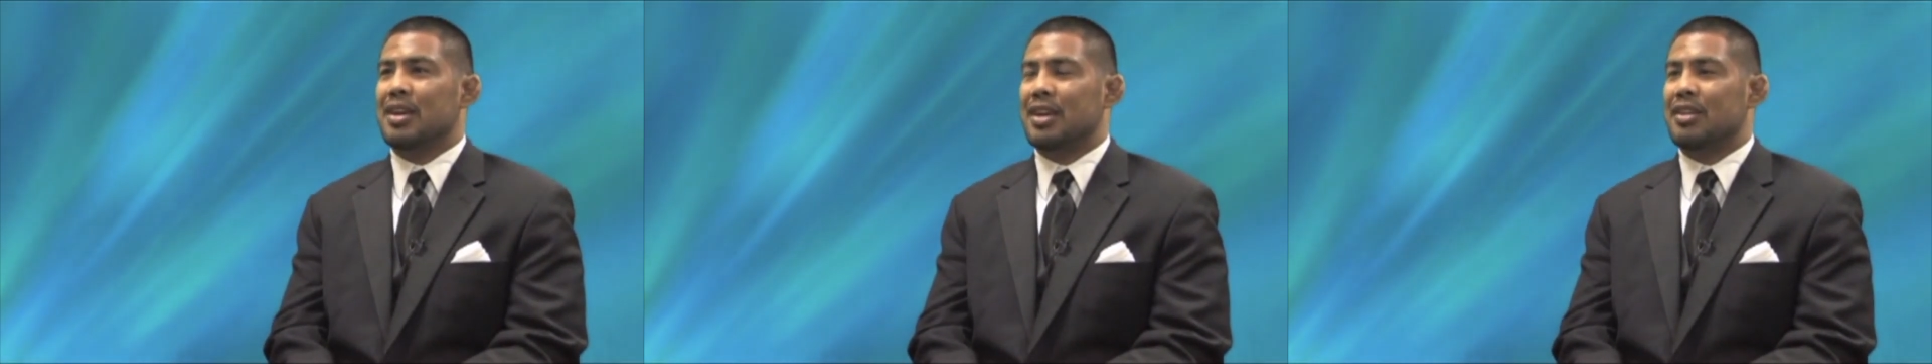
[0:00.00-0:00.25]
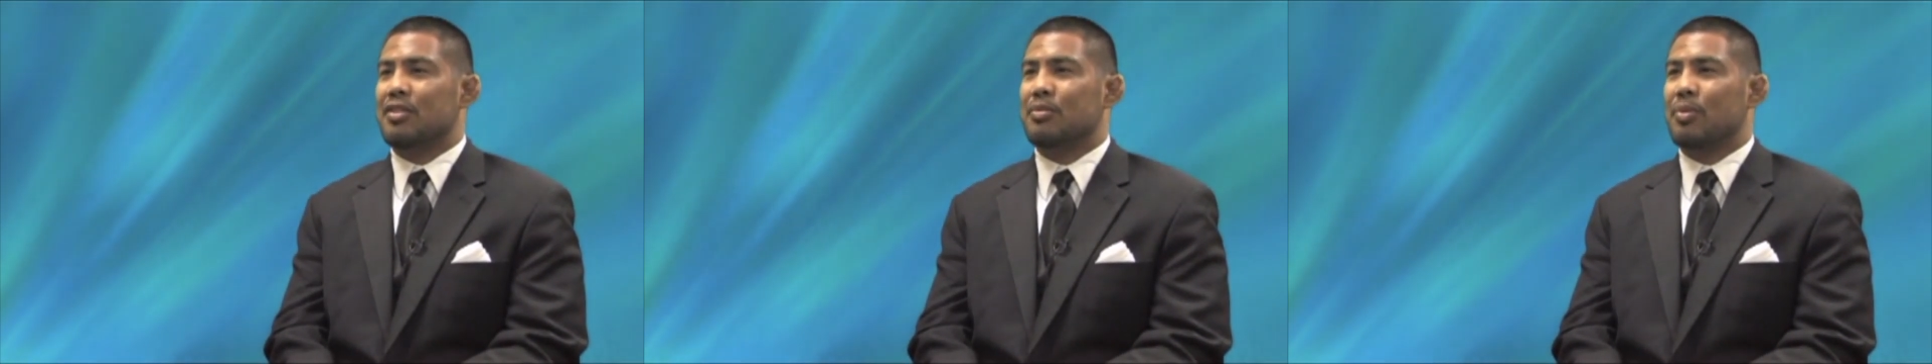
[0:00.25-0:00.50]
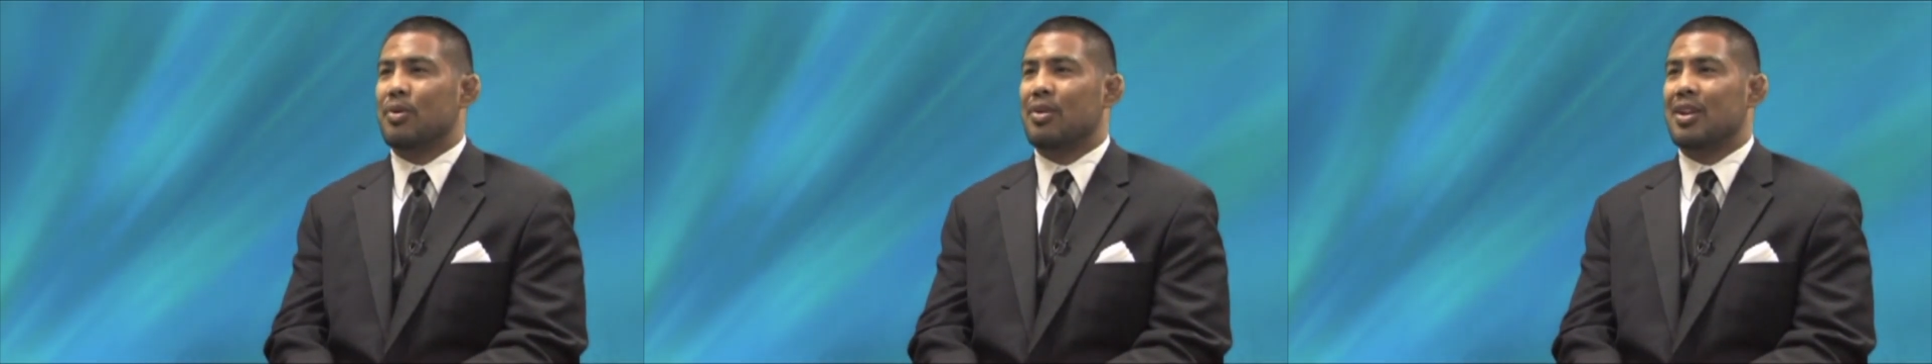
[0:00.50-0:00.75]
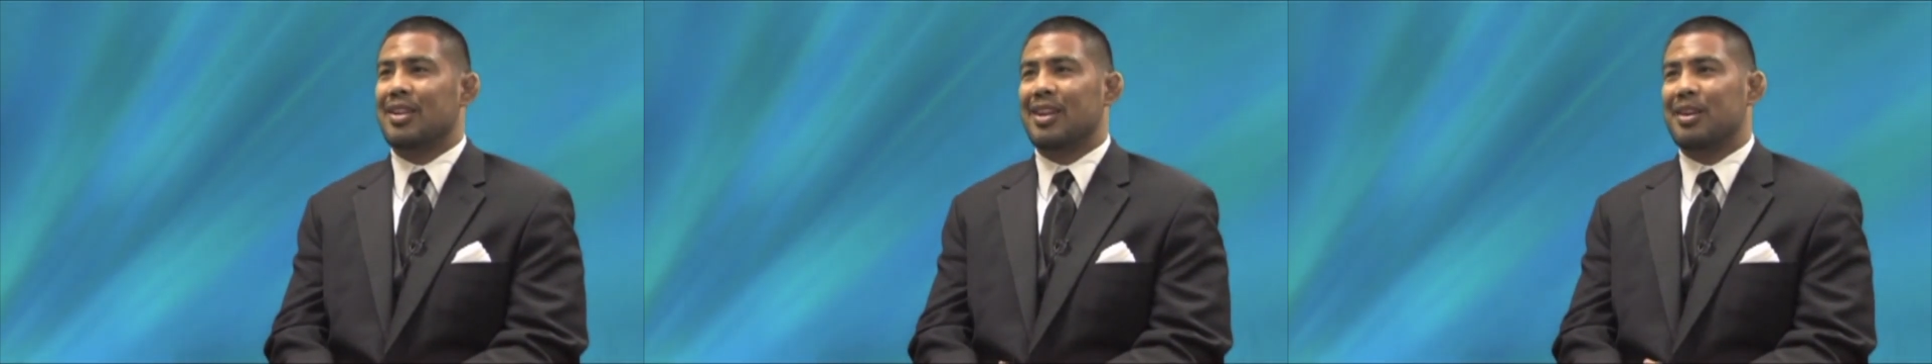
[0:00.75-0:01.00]
in the
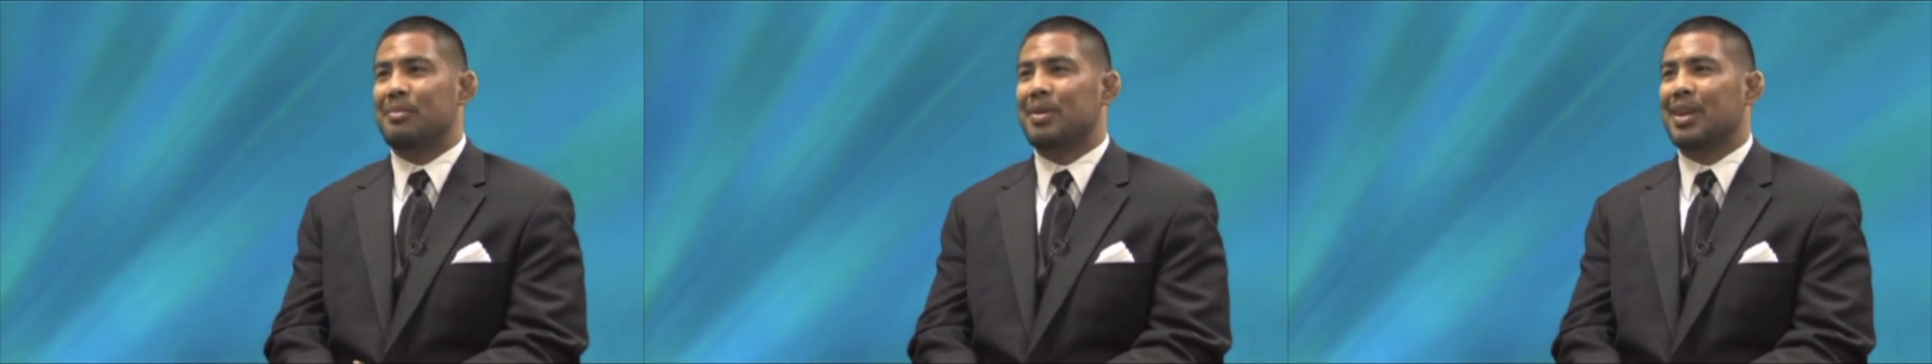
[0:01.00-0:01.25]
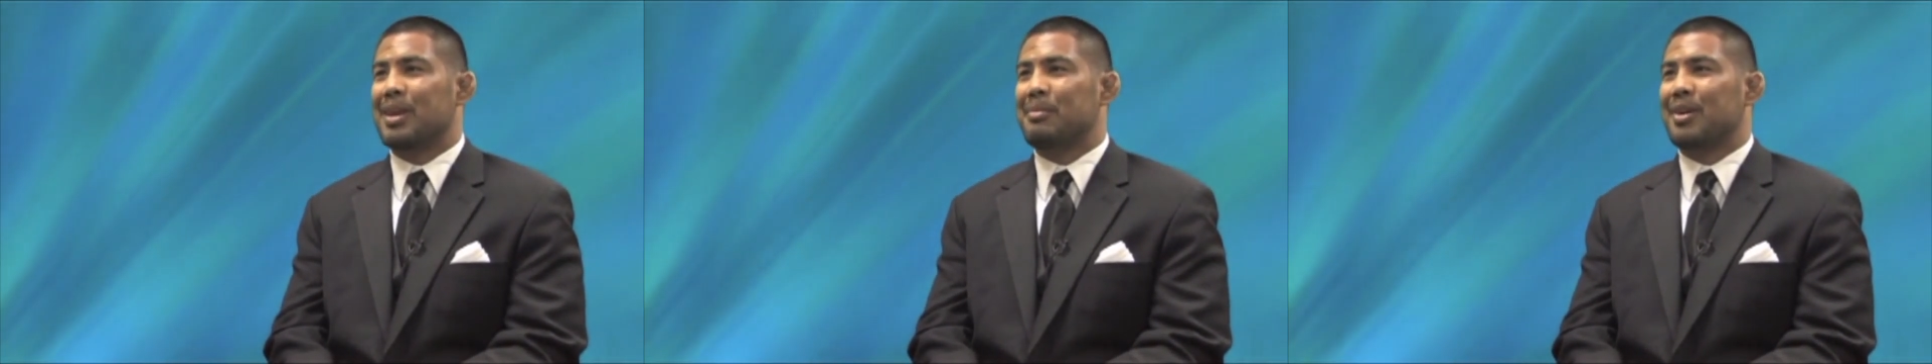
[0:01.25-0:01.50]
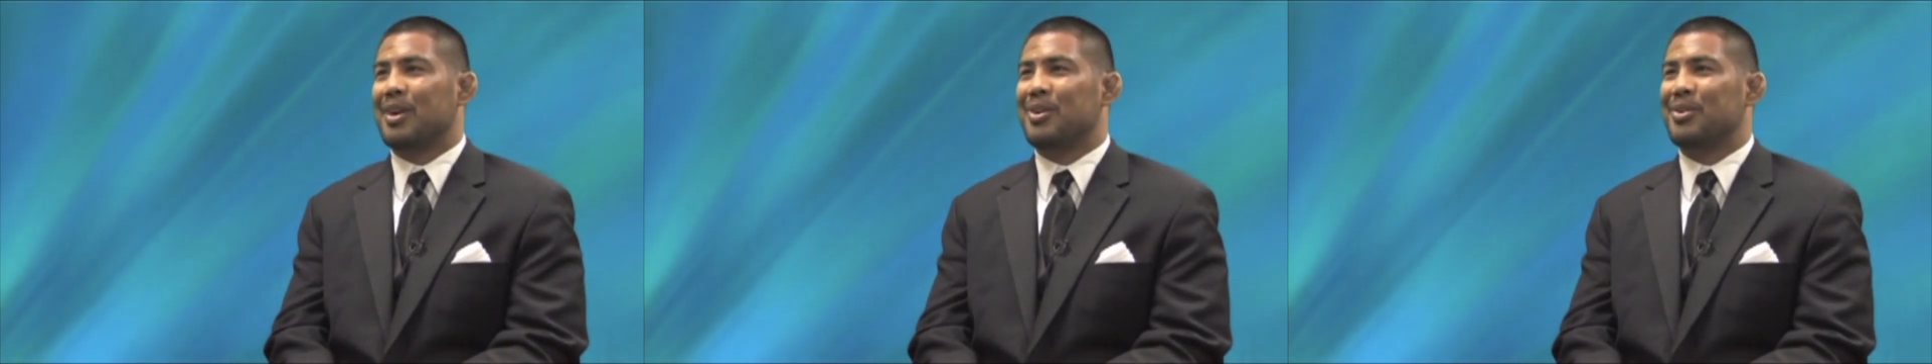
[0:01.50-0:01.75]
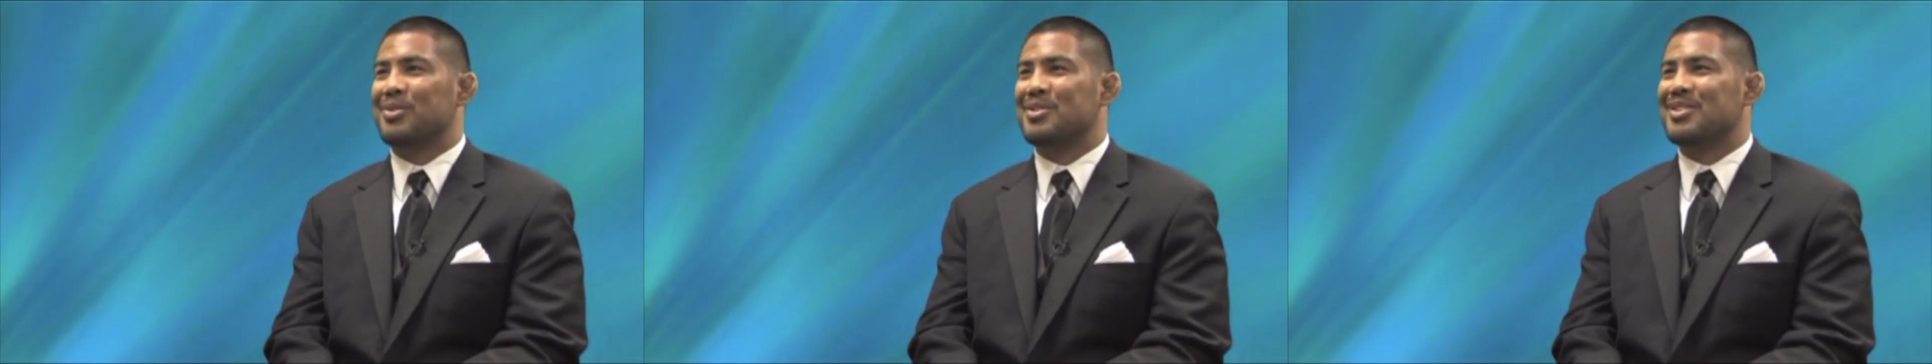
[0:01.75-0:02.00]
sport, and later became my
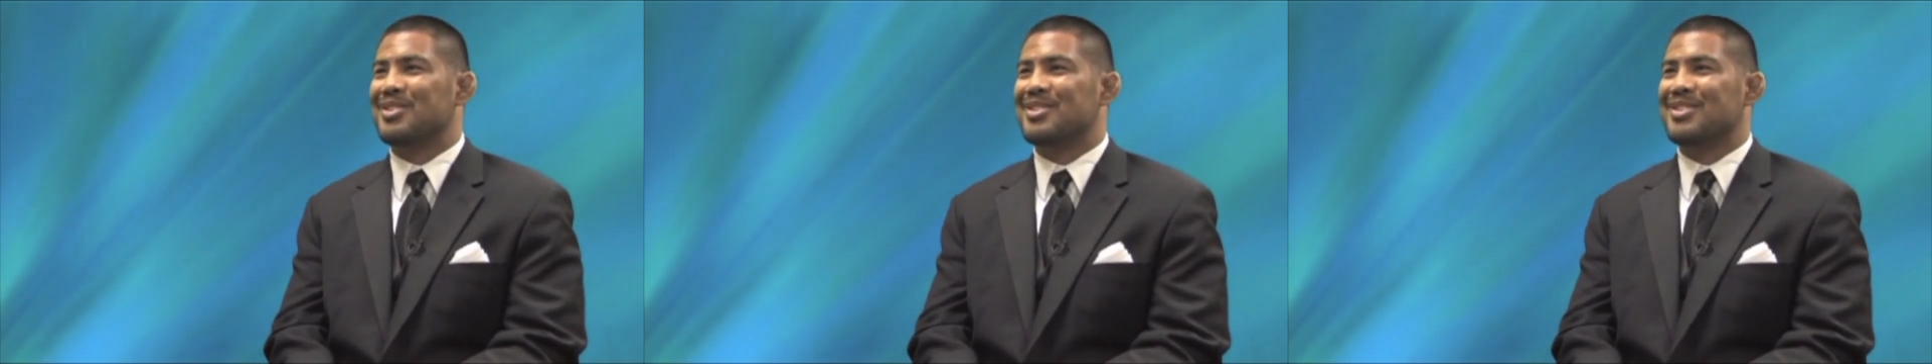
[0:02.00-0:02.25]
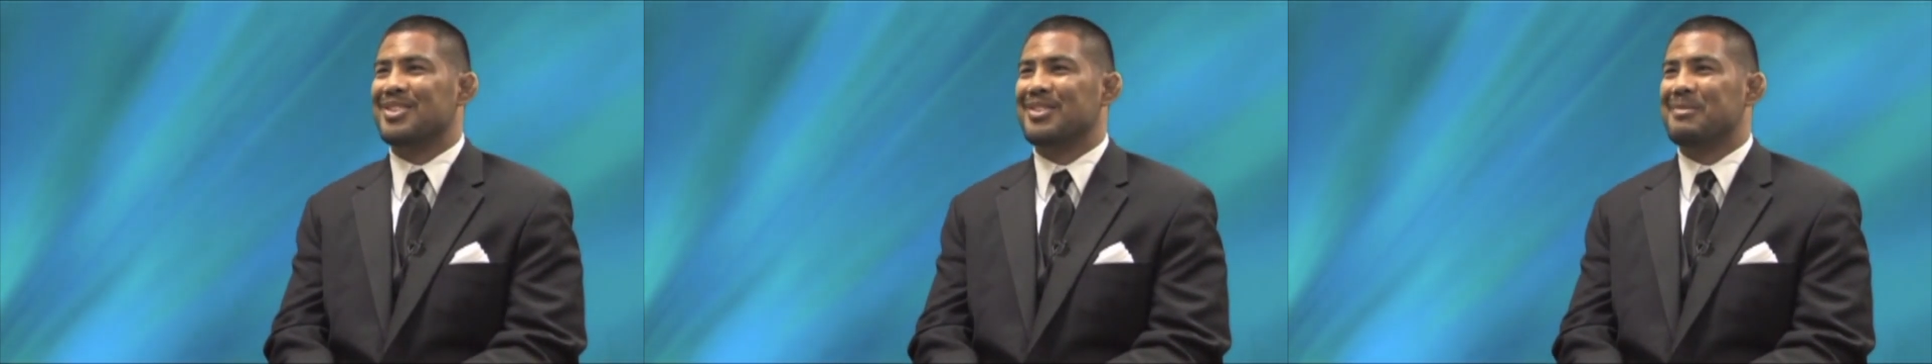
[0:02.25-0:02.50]
coach. So